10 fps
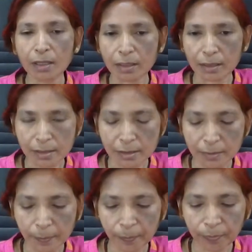others.
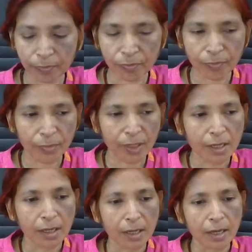
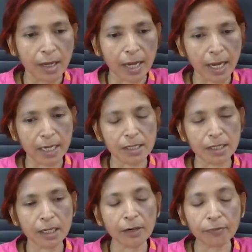And
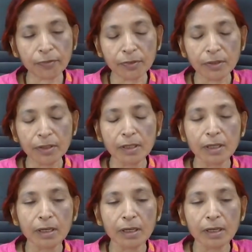if
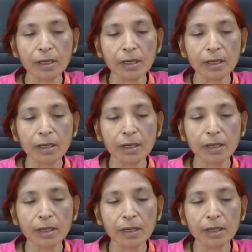there is
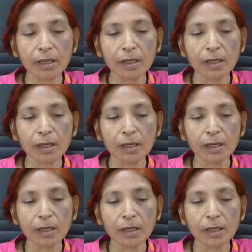negative
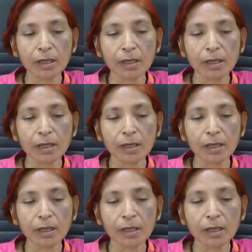
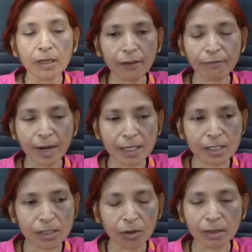spillover
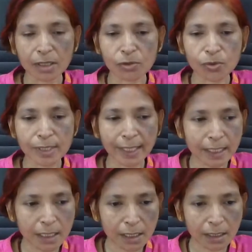effects on the
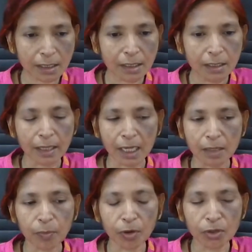society like
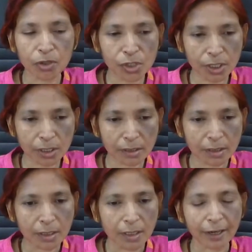pollution
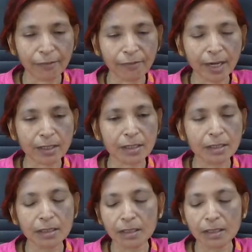effect,